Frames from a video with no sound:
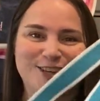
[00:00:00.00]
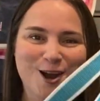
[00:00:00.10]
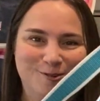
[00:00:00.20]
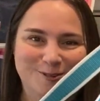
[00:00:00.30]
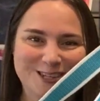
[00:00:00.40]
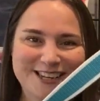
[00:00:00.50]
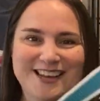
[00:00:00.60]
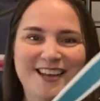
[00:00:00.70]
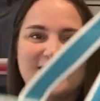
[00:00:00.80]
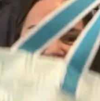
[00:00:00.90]
Tote.
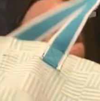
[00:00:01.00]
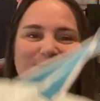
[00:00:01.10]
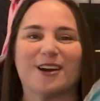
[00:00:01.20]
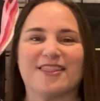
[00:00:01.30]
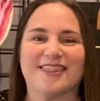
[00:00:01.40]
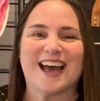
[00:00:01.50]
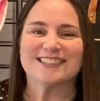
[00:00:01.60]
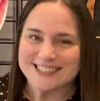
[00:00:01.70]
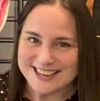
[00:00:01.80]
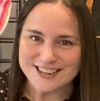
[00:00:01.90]
So
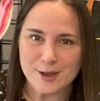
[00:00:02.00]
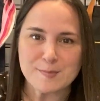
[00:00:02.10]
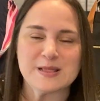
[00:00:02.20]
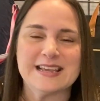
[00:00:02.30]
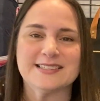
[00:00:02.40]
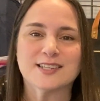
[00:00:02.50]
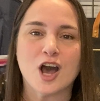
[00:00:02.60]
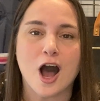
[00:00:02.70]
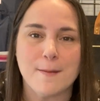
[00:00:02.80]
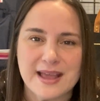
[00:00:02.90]
that's it. Please
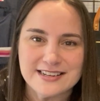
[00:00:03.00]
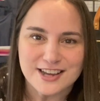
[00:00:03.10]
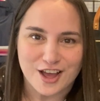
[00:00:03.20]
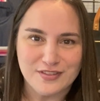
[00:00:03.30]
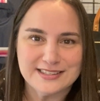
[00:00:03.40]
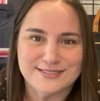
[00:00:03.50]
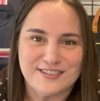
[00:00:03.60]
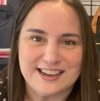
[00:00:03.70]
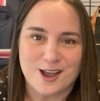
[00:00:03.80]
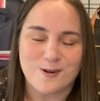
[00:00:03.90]
comment on this
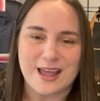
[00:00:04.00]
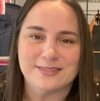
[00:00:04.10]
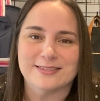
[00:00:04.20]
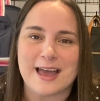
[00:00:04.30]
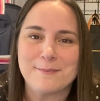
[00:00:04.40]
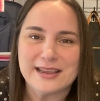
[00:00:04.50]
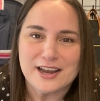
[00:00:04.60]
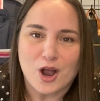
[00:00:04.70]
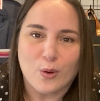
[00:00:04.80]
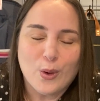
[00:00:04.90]
video and let me
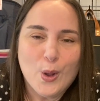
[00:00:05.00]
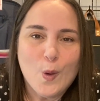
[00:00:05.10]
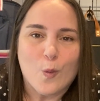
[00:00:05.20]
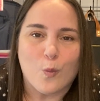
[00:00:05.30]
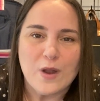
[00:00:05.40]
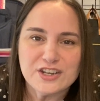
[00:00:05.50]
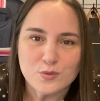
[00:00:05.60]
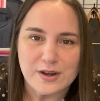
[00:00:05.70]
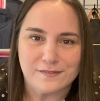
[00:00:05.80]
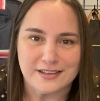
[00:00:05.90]
know
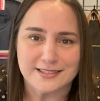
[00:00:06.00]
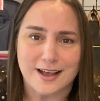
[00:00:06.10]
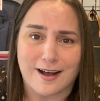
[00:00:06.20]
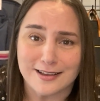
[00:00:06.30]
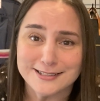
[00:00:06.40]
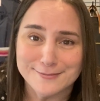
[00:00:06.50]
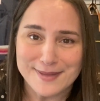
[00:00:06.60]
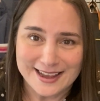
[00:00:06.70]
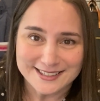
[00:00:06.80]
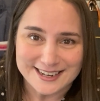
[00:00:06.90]
which one of these awesome
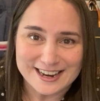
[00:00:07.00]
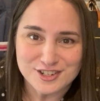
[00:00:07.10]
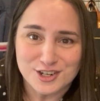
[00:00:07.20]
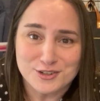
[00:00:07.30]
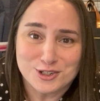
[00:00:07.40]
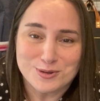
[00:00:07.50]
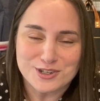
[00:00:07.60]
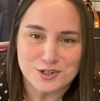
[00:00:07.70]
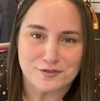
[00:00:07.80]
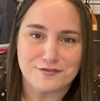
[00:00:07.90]
bags that I showed you
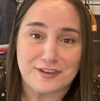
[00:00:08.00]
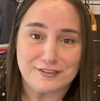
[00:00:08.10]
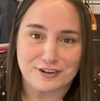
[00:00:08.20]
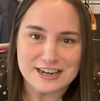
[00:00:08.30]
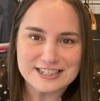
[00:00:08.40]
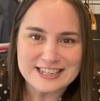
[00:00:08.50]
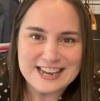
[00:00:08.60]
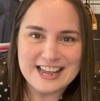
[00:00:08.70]
is your favorite,